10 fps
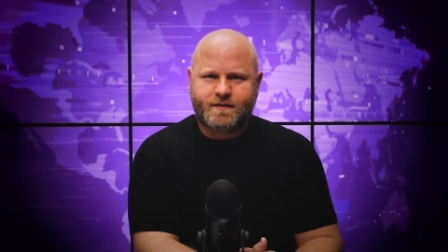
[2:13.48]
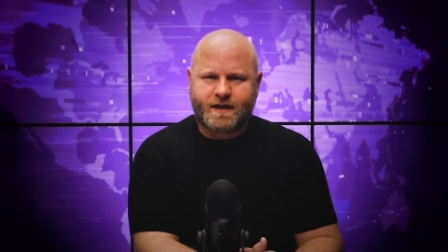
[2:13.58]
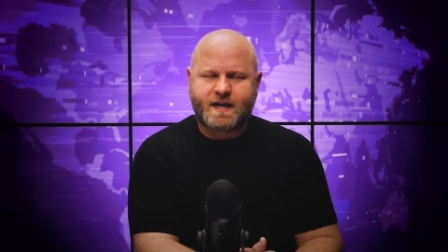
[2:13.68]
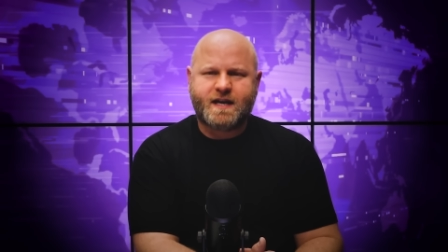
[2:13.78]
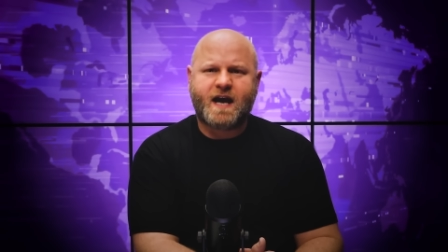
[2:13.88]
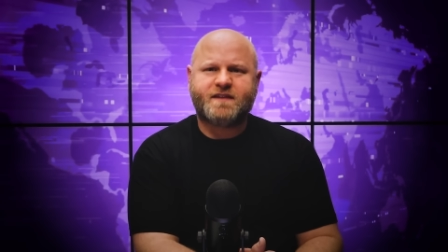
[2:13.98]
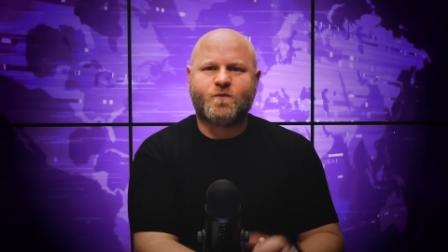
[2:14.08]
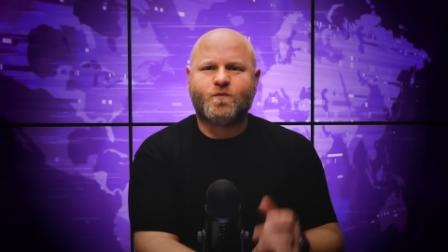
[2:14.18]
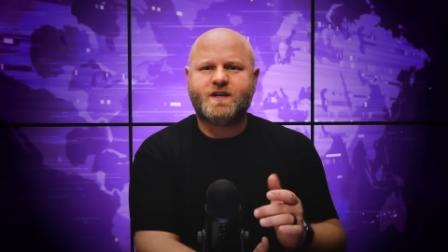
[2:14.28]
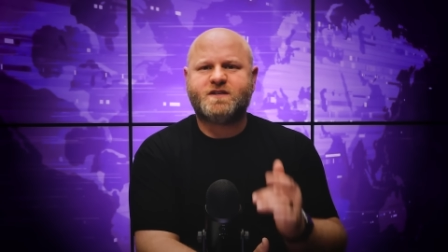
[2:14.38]
that he had
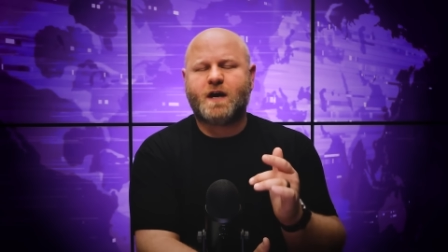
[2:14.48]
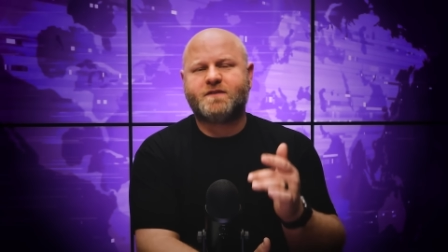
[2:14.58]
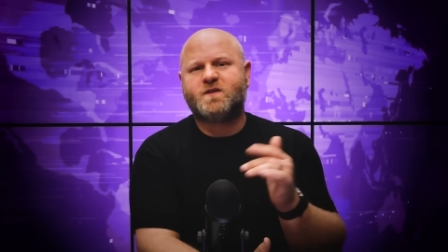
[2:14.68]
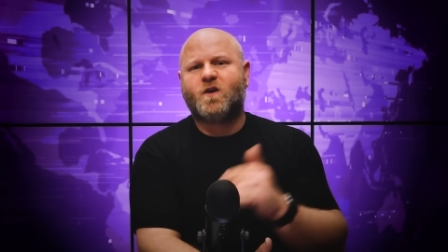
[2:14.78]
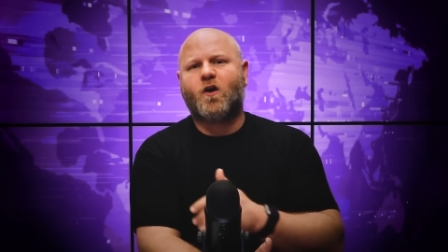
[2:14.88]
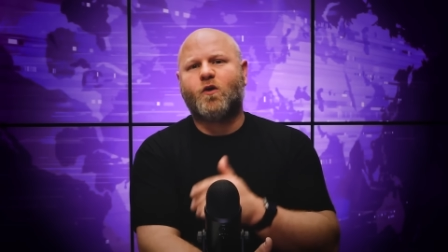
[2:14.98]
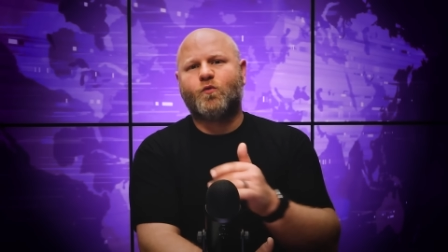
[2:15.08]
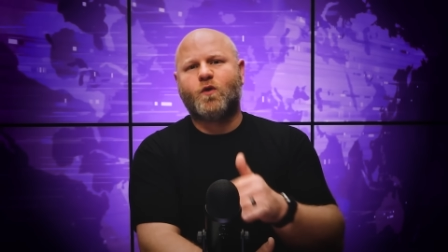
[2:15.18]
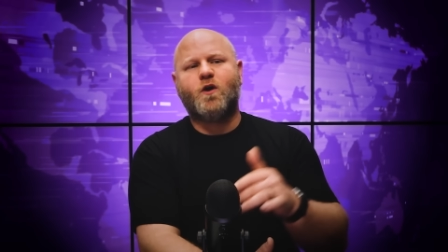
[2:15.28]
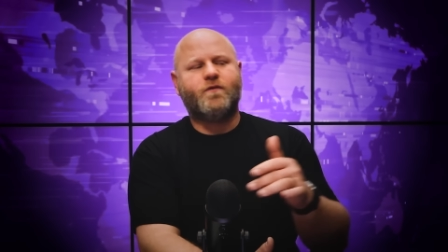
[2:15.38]
to reach out to
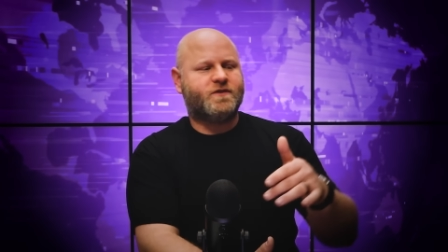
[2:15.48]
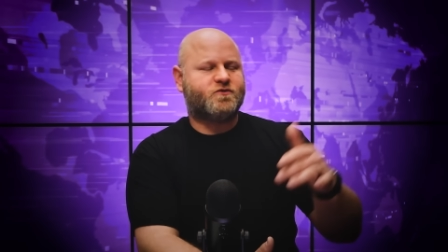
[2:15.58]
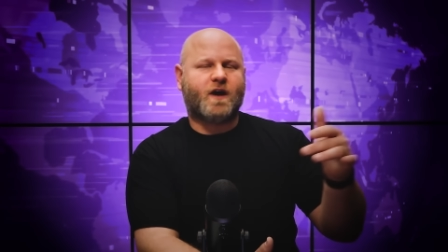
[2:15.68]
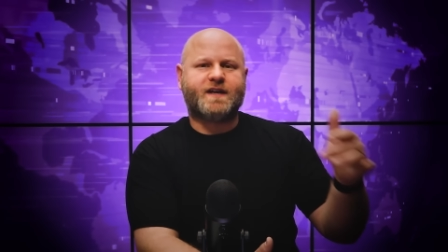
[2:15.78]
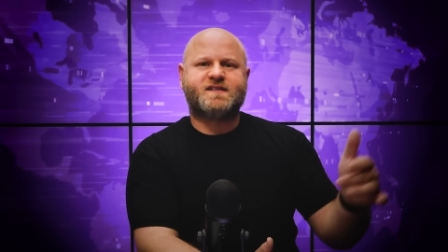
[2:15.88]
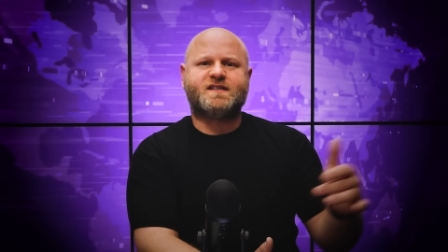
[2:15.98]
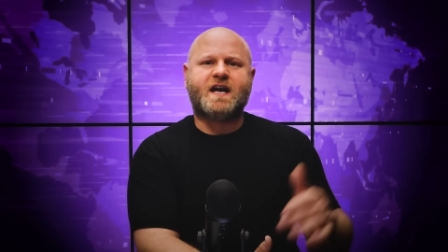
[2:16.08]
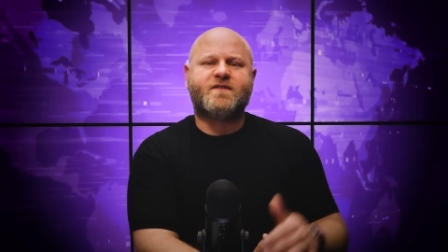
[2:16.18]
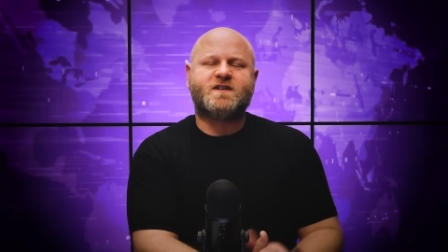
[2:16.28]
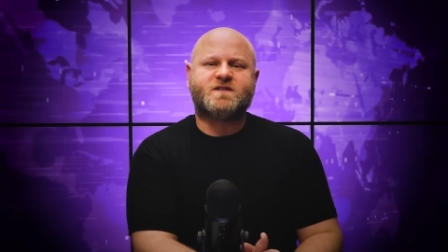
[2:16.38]
Karl Rove to try to
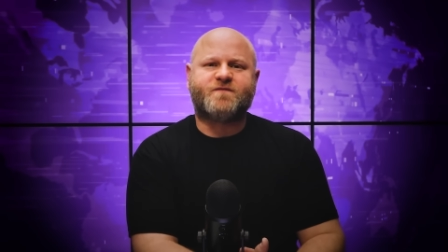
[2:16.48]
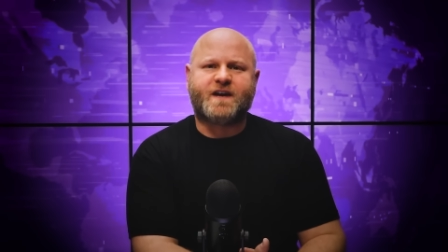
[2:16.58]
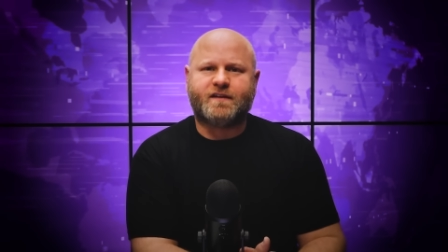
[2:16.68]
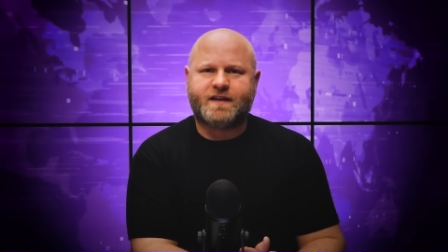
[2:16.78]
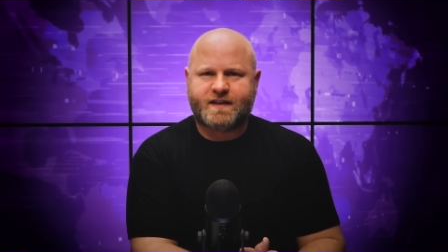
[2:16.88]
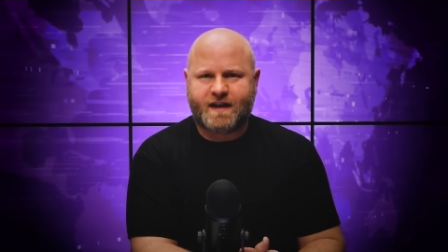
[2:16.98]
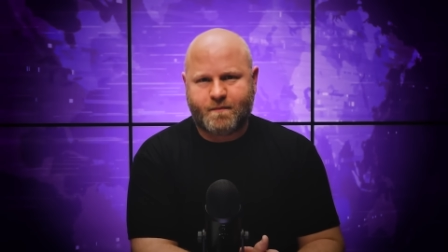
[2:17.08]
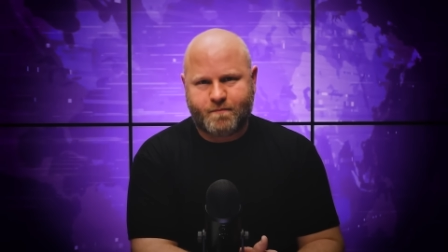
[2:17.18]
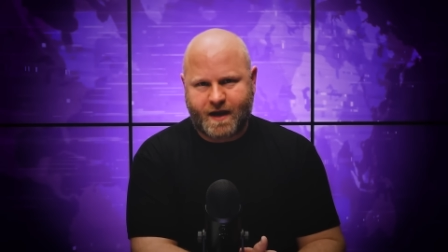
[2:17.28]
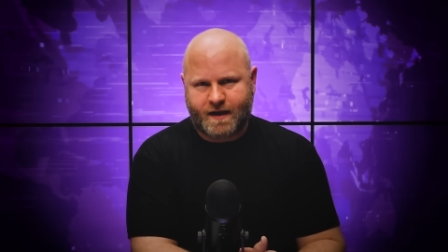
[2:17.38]
save his failing
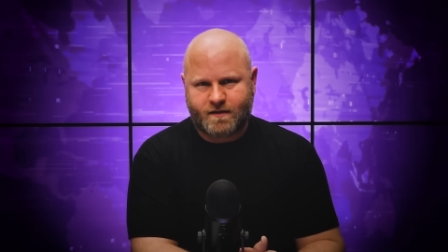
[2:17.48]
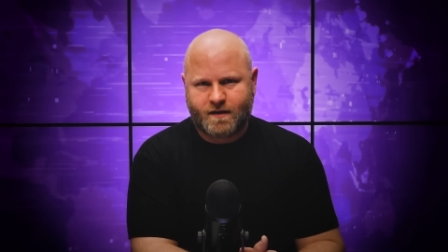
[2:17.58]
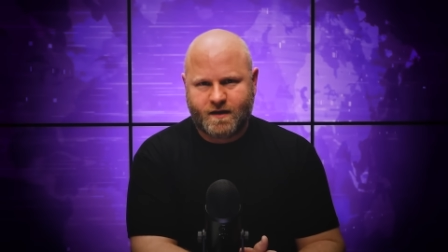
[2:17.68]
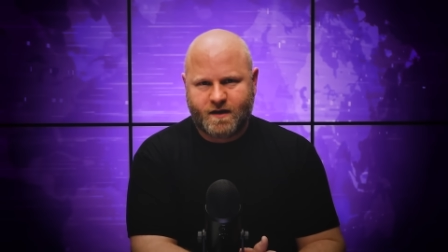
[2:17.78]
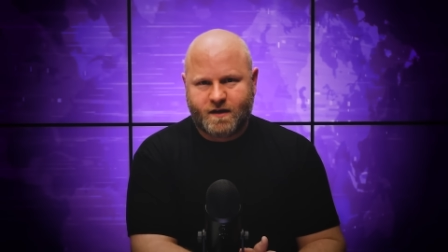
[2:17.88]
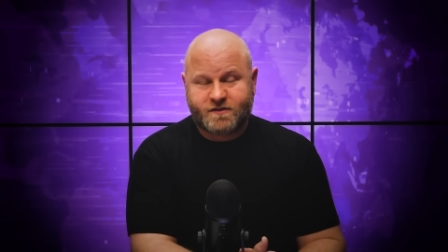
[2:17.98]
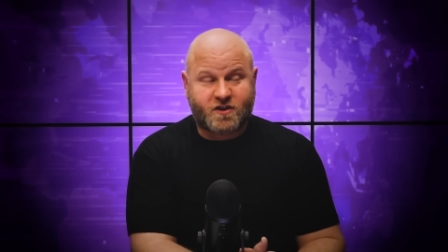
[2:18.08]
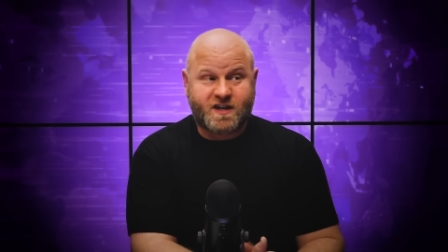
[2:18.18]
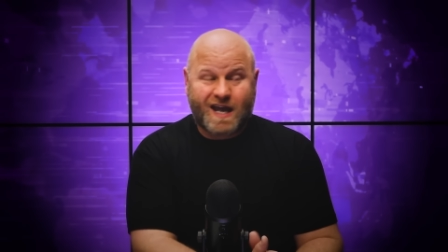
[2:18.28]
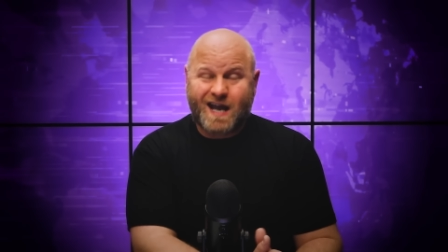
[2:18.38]
campaign.
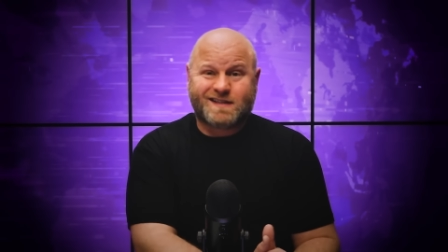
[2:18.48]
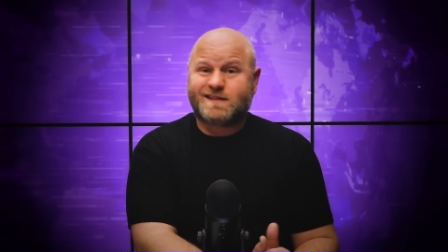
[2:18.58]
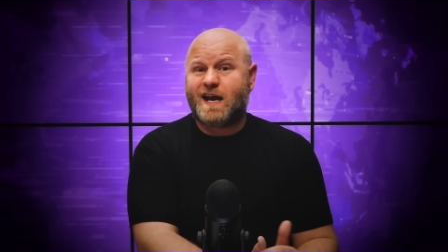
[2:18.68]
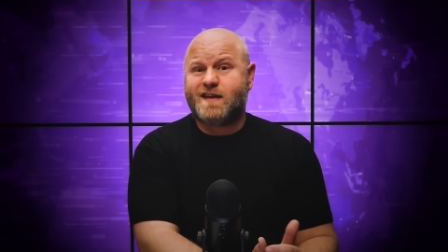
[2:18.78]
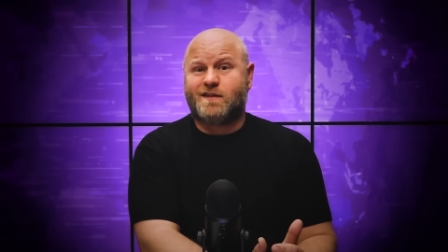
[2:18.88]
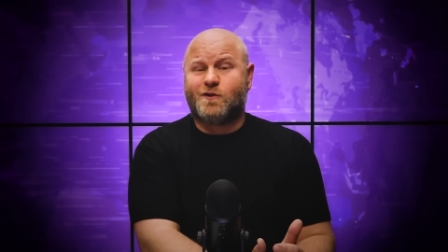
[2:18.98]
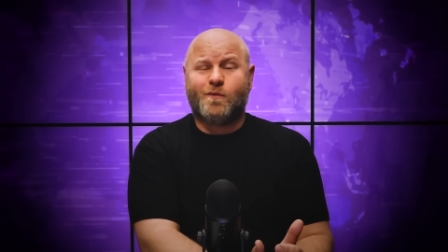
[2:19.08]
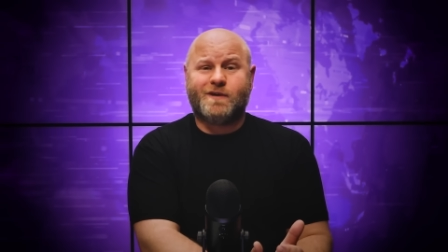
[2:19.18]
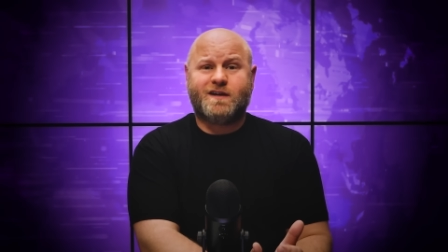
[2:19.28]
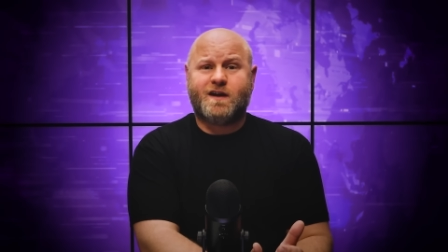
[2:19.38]
So you can't say that
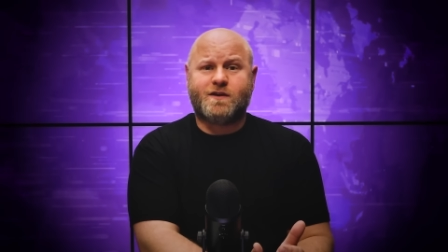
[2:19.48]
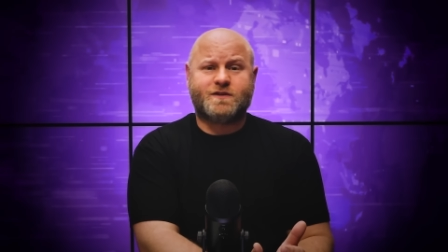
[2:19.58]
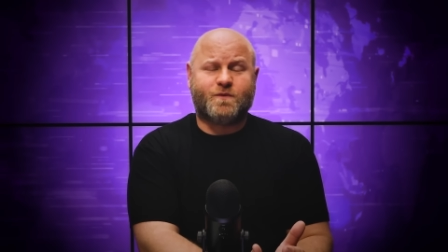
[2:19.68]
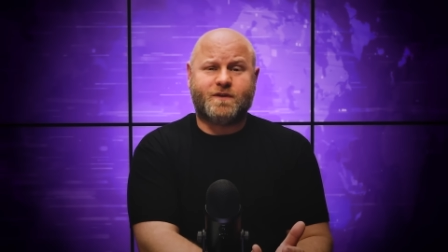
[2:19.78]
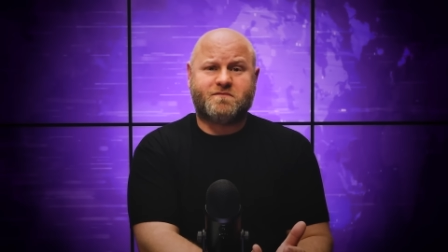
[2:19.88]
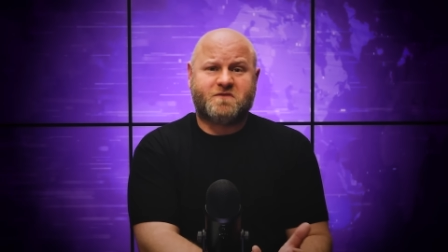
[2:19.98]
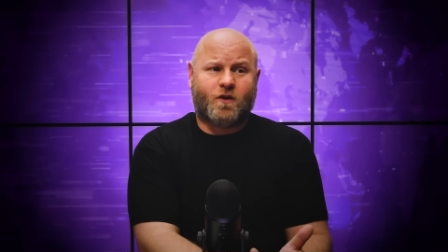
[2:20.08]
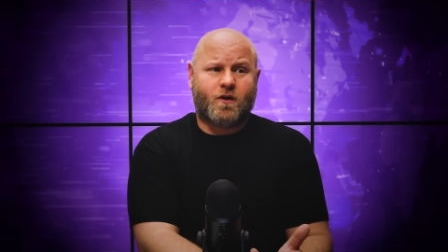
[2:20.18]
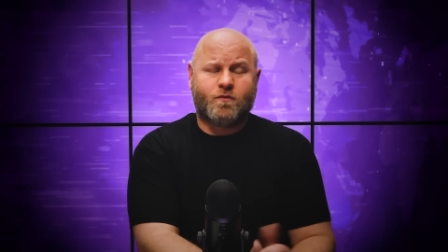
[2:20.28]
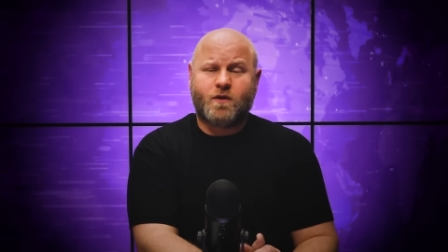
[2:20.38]
nobody cares what
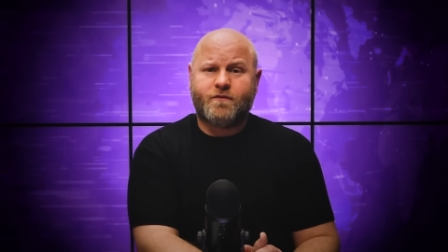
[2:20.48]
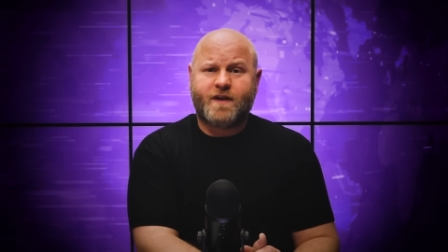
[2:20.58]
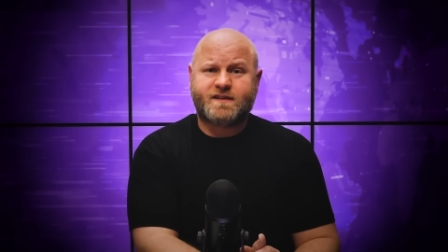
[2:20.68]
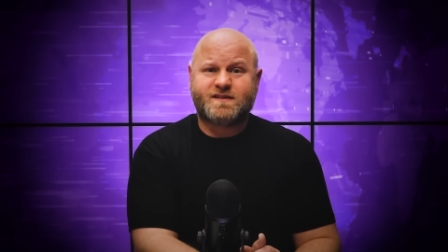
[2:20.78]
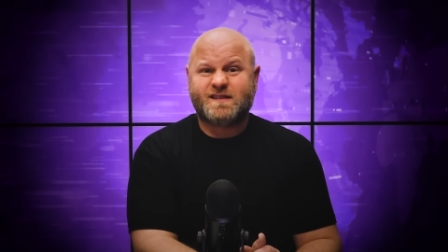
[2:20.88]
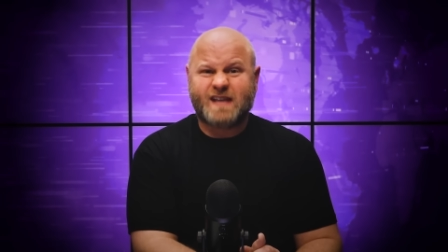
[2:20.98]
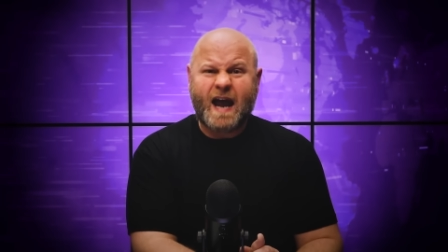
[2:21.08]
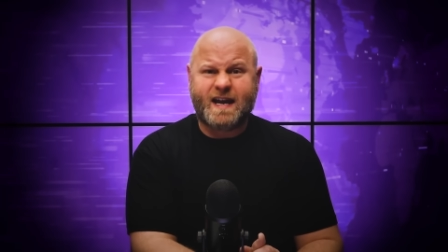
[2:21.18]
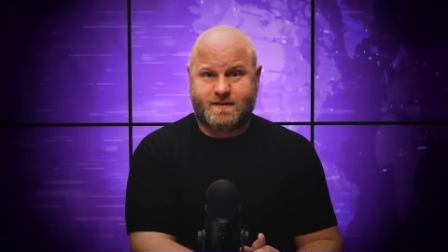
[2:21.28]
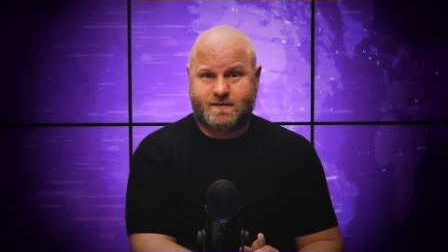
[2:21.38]
Karl Rove has to
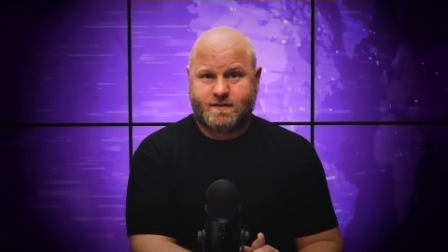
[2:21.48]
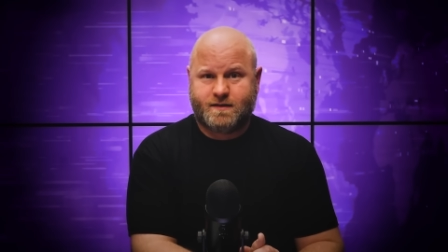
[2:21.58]
say.